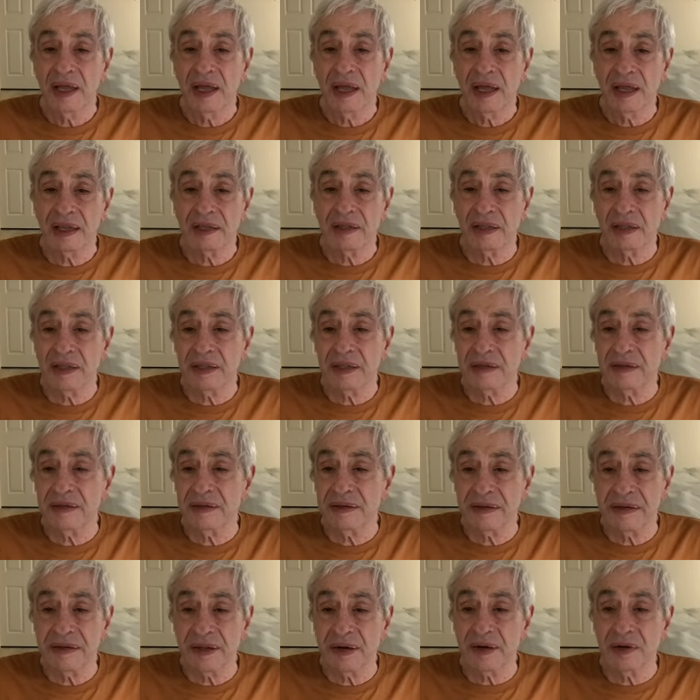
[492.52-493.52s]
and
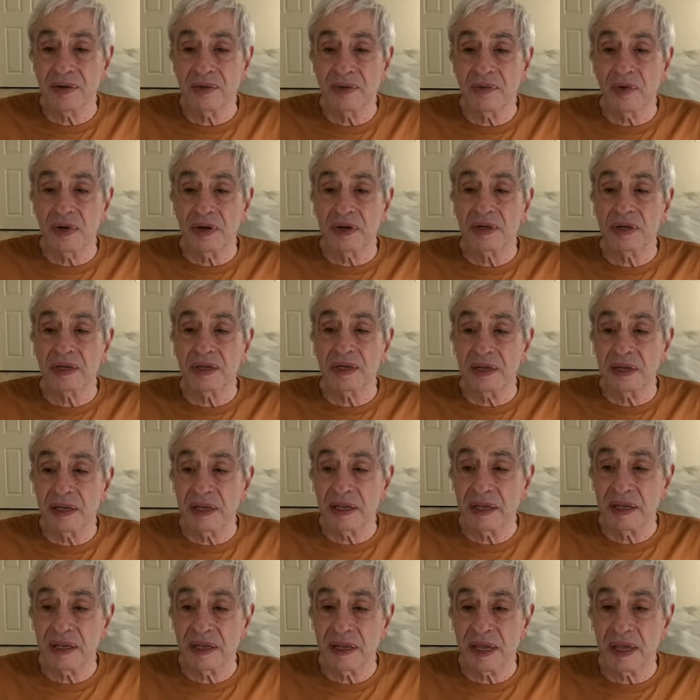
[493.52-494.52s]
then, you know, one
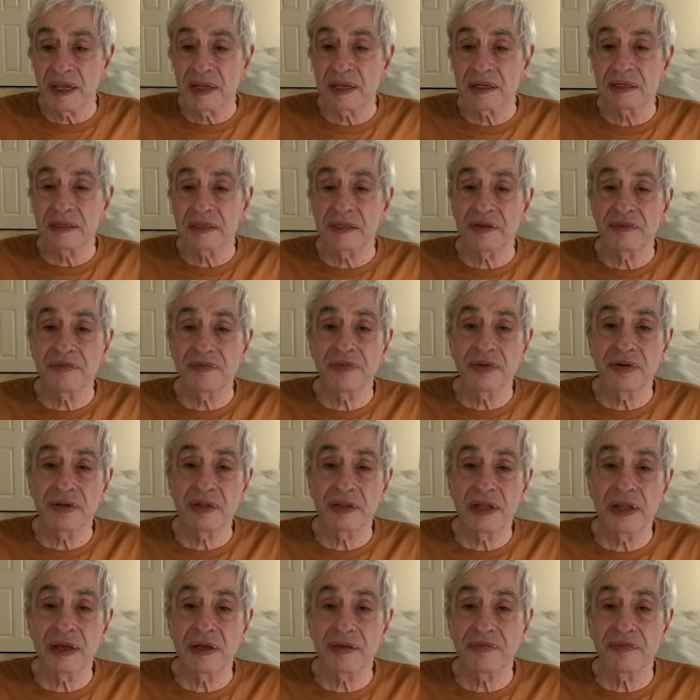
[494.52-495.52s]
can't live their
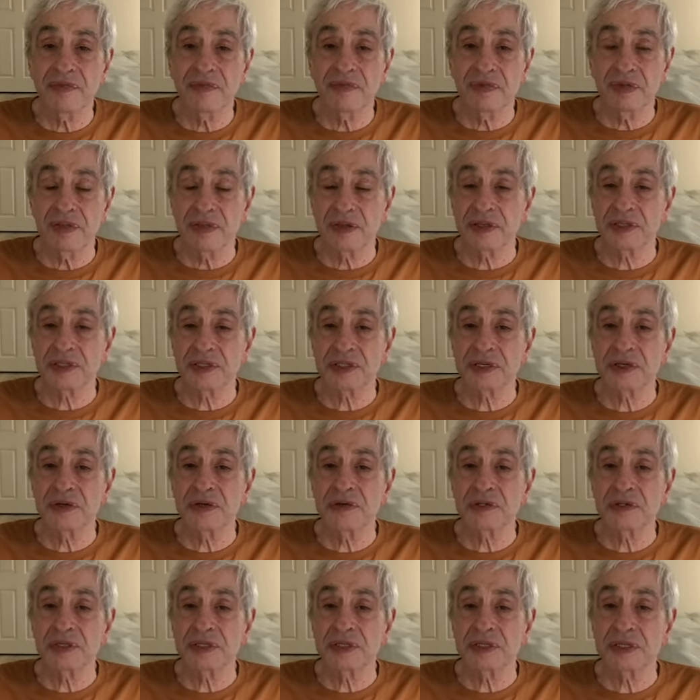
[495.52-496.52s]
life with
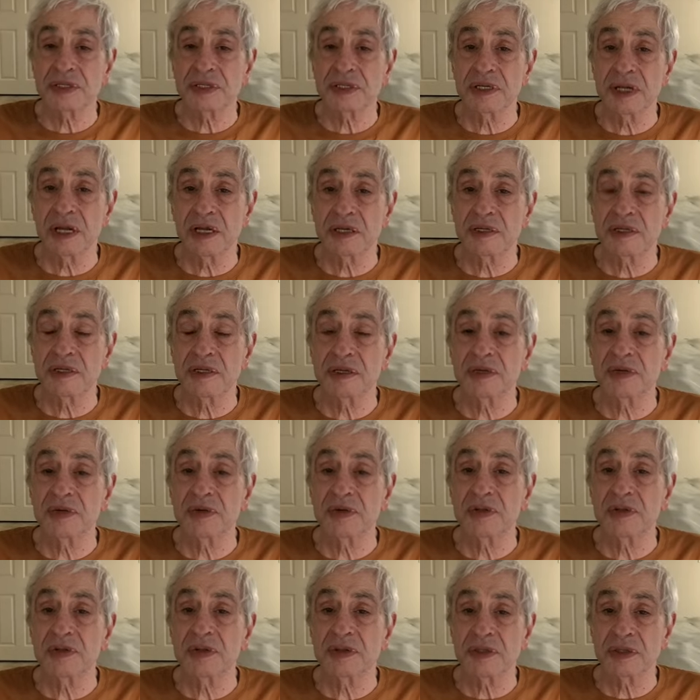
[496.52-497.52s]
excuses not to
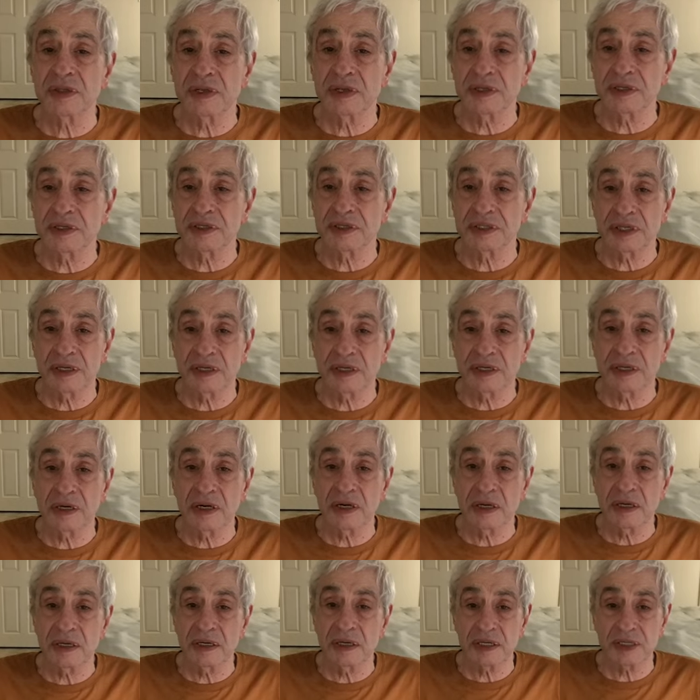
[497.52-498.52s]
do the things that
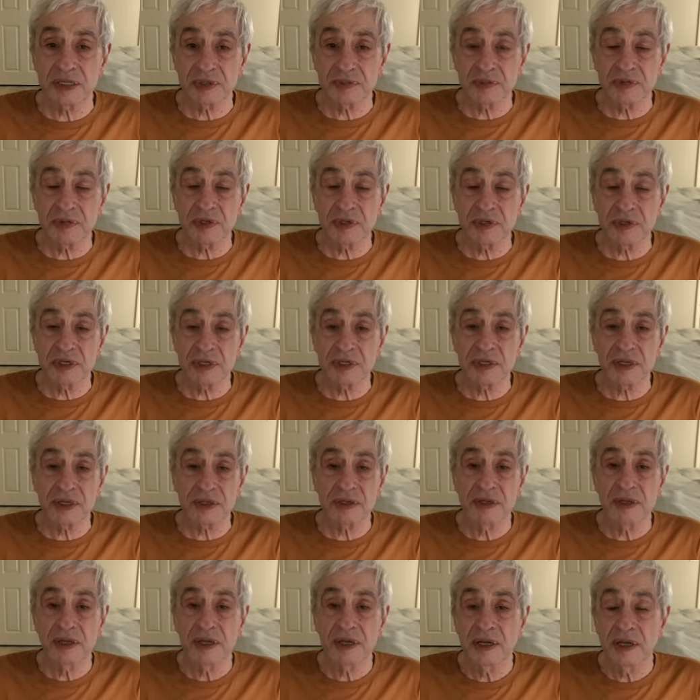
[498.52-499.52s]
God has put in
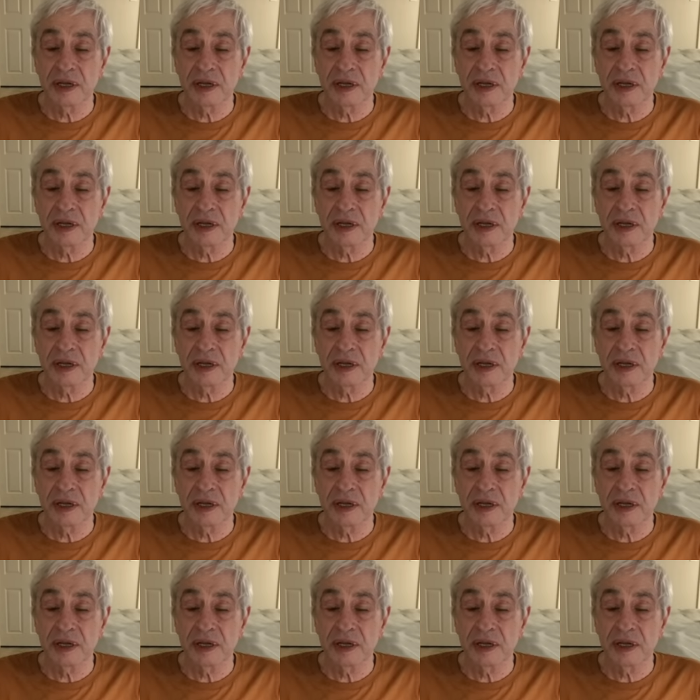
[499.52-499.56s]
the,